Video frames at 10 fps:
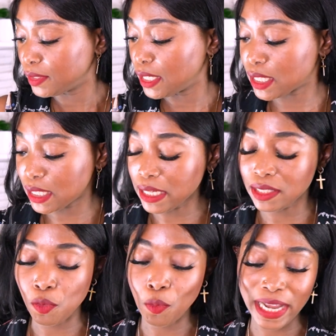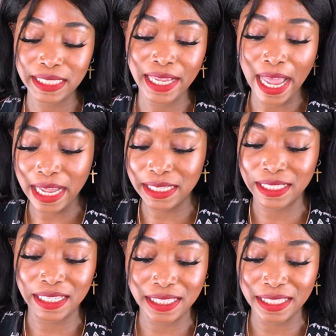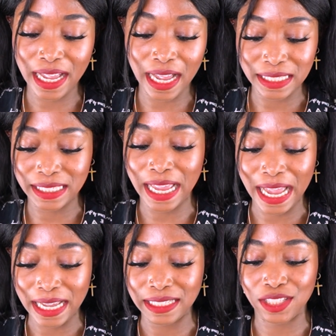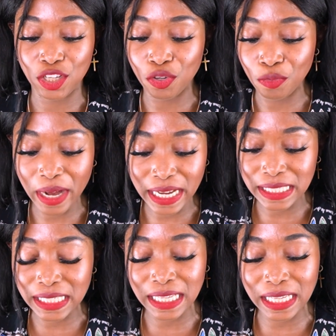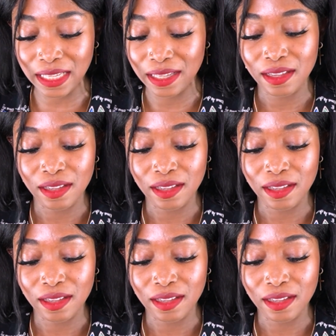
It's like the white cast is not as crazy.